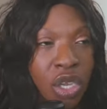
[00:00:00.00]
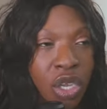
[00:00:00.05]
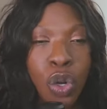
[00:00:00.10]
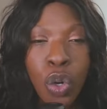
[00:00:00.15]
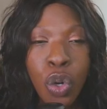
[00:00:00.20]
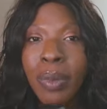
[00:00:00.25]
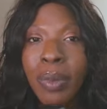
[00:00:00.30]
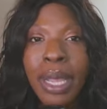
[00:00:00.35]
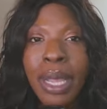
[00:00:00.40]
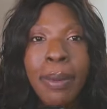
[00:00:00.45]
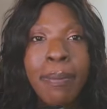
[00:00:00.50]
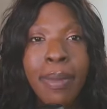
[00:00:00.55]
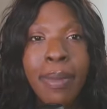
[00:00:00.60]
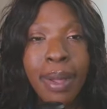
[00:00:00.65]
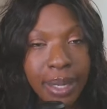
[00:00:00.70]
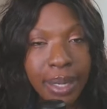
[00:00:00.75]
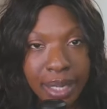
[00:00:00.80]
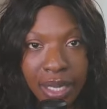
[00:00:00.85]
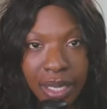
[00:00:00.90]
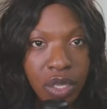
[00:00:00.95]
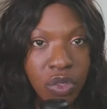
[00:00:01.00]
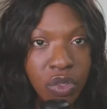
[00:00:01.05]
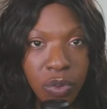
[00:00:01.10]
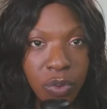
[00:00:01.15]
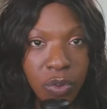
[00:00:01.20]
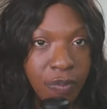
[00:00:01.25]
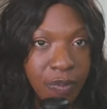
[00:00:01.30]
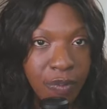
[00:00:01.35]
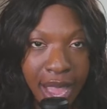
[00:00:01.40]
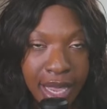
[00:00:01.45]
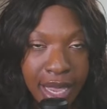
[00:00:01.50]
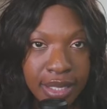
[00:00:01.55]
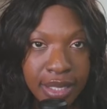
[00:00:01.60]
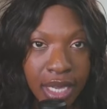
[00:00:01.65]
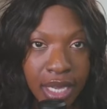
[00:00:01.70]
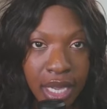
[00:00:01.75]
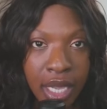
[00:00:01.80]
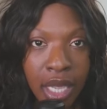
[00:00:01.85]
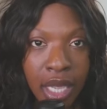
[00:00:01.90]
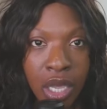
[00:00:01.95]
You don't make money through
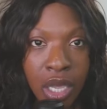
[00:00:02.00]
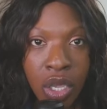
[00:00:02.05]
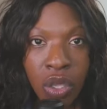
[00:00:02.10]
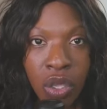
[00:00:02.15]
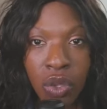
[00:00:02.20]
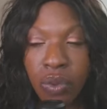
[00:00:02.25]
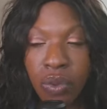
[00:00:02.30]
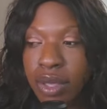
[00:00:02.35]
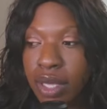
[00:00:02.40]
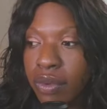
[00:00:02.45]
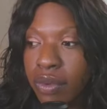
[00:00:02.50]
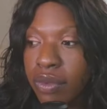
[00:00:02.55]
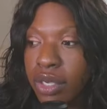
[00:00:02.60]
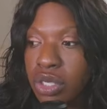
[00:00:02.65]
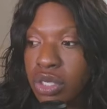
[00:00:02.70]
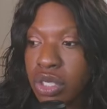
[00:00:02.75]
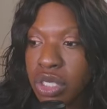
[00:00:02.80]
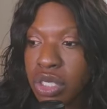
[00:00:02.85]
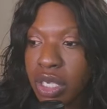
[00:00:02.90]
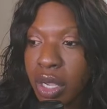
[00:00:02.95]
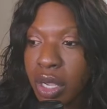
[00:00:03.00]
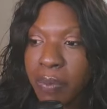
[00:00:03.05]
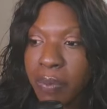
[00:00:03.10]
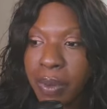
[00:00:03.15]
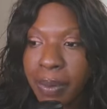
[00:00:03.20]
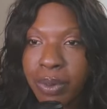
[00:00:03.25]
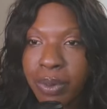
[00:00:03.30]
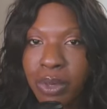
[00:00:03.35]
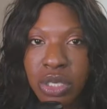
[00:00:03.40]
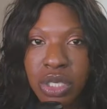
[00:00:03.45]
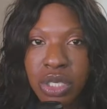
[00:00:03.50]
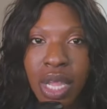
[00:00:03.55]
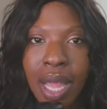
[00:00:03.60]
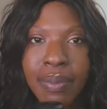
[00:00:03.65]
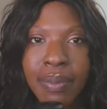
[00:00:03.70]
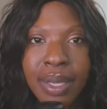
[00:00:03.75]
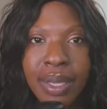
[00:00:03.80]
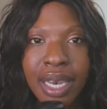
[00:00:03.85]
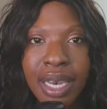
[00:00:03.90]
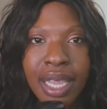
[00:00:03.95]
fasting. You literally just tell people to
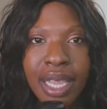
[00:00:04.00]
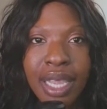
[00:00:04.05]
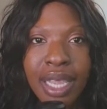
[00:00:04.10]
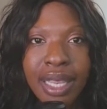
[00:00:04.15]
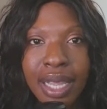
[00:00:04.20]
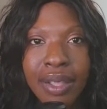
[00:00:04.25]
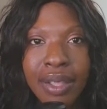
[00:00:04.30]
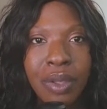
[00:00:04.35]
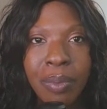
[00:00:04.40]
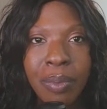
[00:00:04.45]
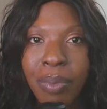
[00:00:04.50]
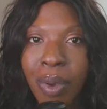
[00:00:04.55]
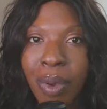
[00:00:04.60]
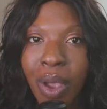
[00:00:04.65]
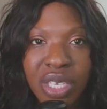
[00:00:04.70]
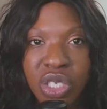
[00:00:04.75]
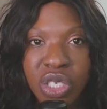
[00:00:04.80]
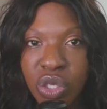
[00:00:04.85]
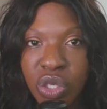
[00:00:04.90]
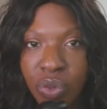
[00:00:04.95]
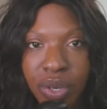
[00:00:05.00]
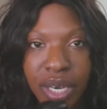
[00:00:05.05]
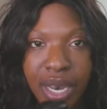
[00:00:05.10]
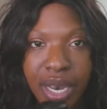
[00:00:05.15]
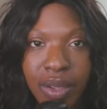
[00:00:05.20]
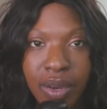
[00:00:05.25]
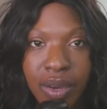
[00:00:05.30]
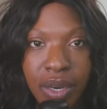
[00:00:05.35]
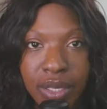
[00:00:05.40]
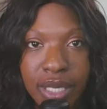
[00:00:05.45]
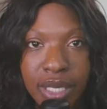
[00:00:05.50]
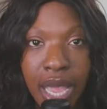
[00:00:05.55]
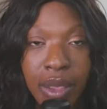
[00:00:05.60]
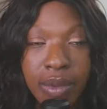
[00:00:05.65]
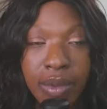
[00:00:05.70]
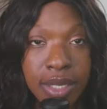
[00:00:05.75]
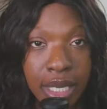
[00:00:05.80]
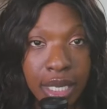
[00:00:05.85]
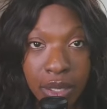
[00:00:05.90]
stop eating and let their body sort it out ourselves.